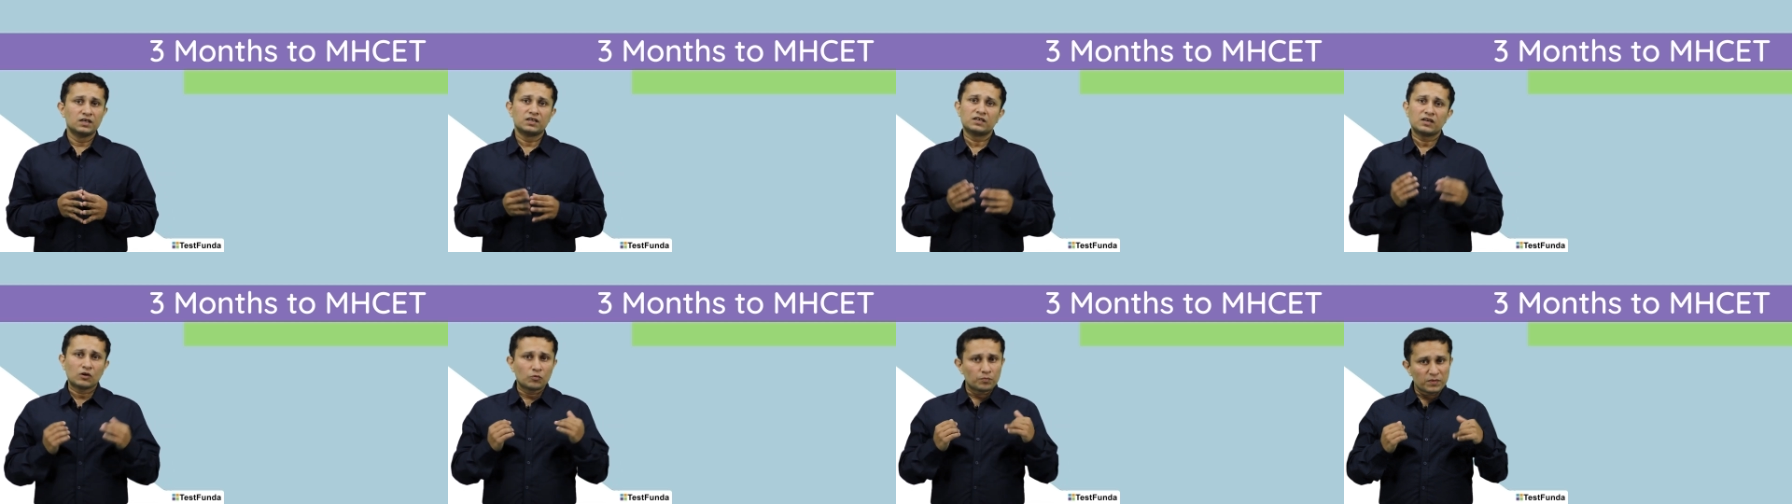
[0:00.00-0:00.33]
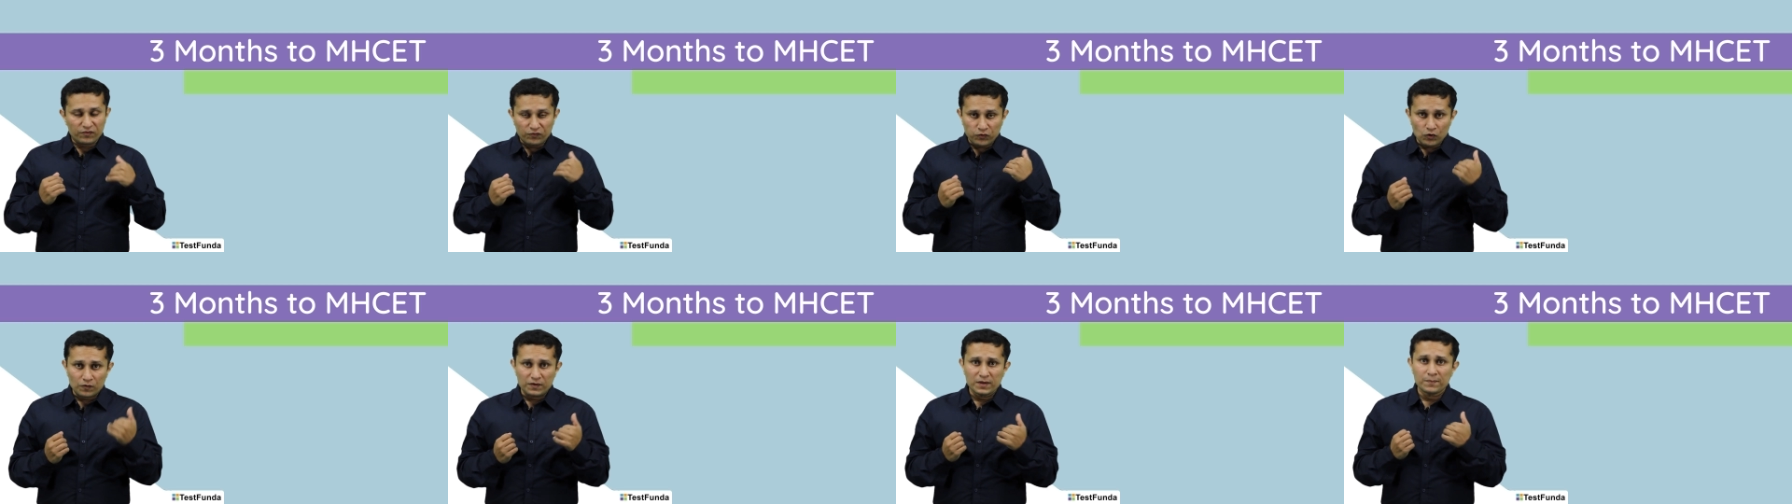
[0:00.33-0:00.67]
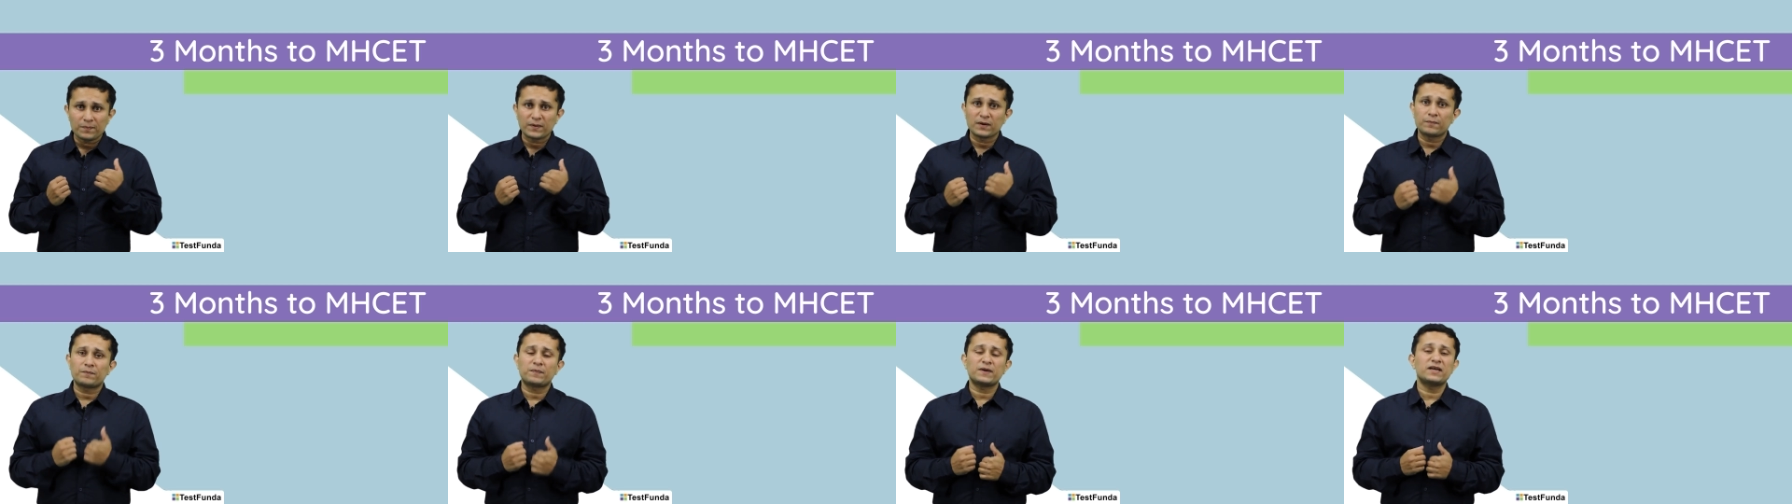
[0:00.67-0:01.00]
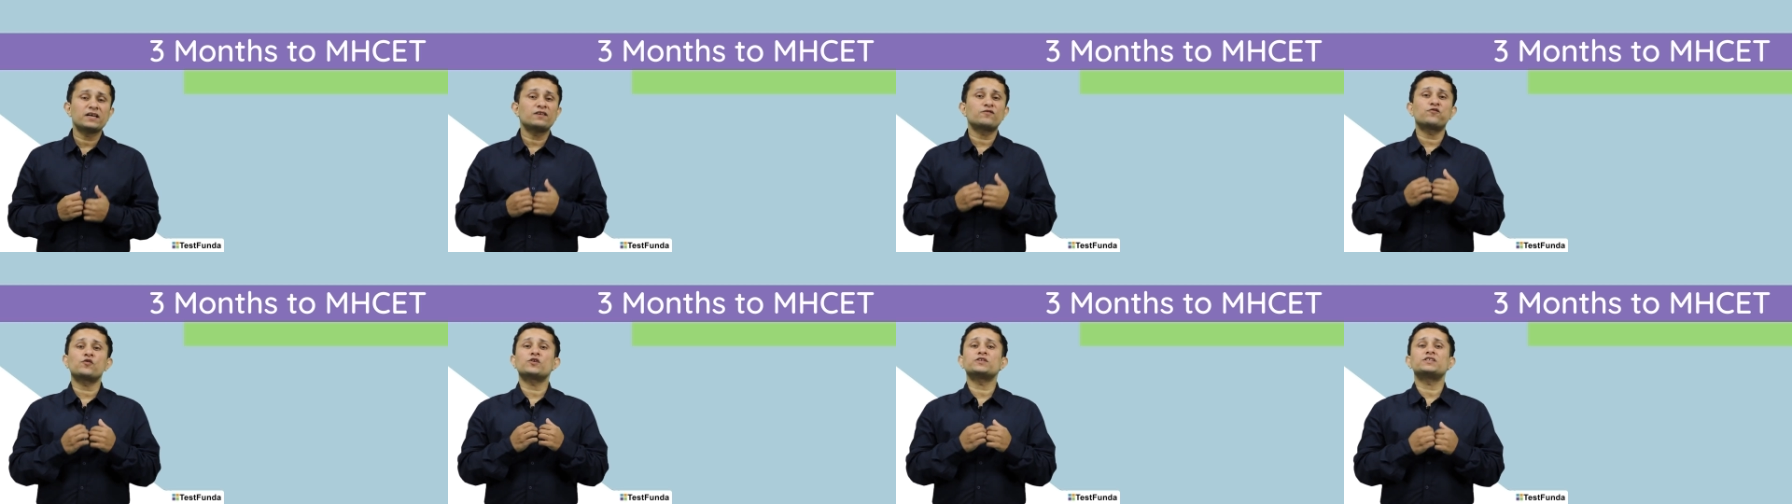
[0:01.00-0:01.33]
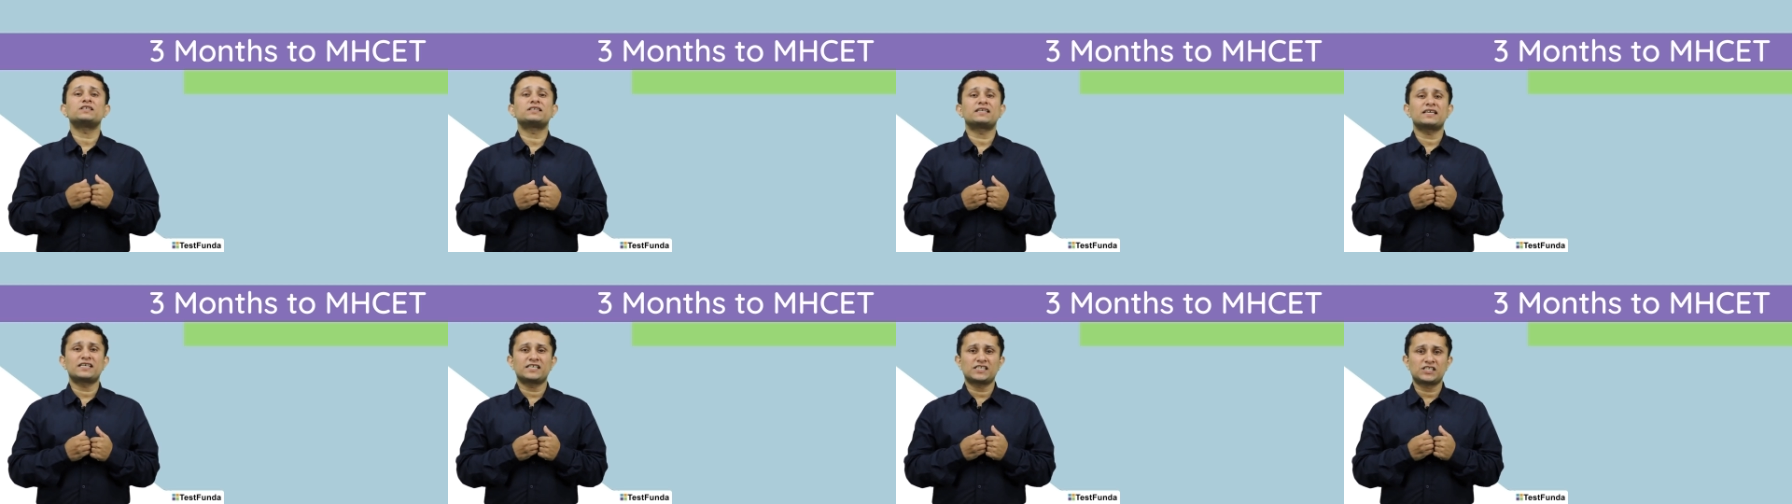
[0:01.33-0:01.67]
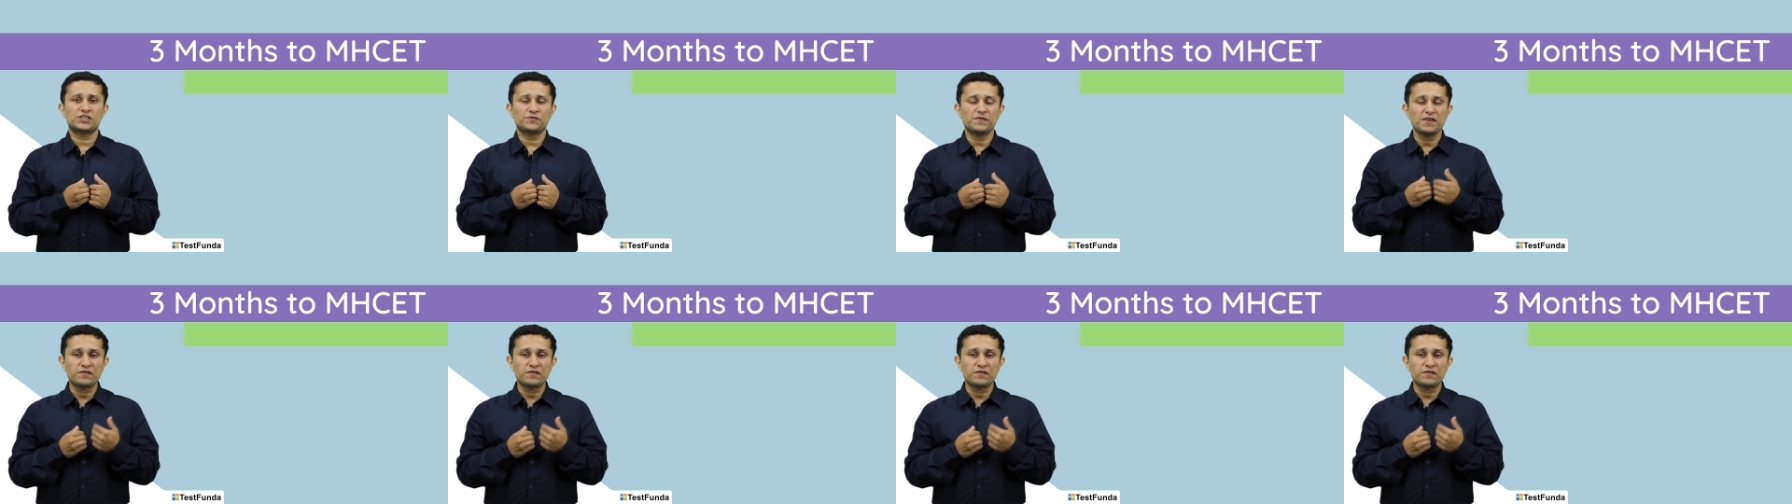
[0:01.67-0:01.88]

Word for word: Now before we prepare for the test,